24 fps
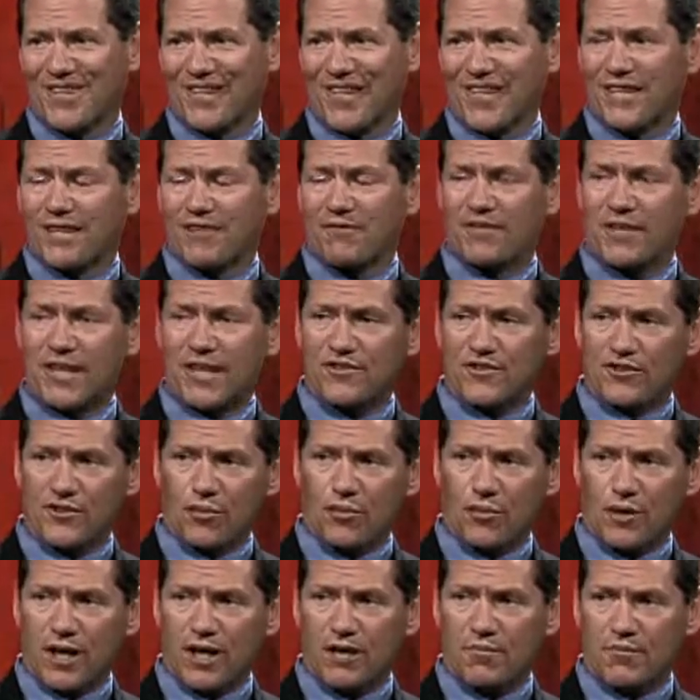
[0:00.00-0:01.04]
And if that's a
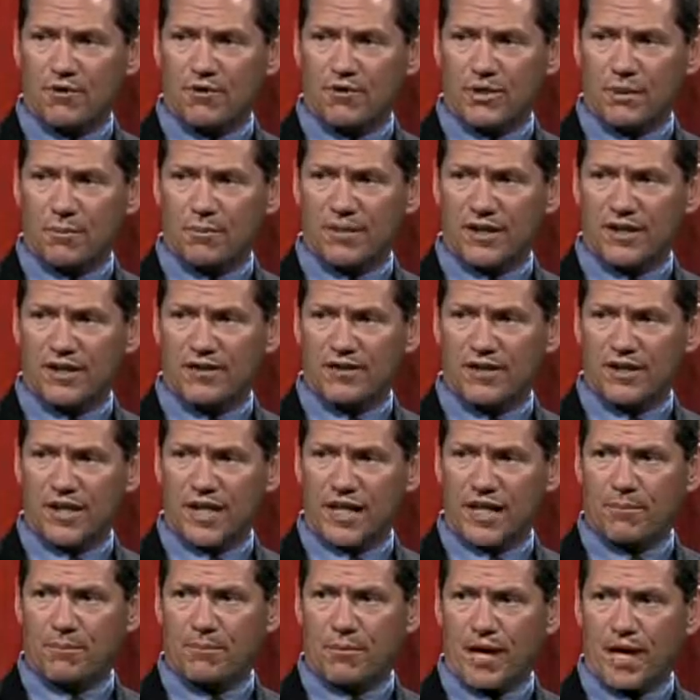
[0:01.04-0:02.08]
way for somebody to
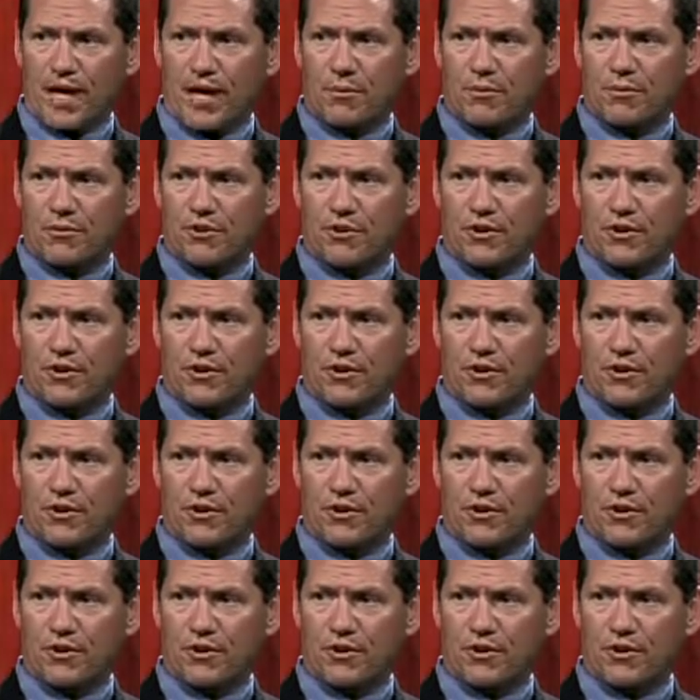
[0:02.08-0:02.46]
gain power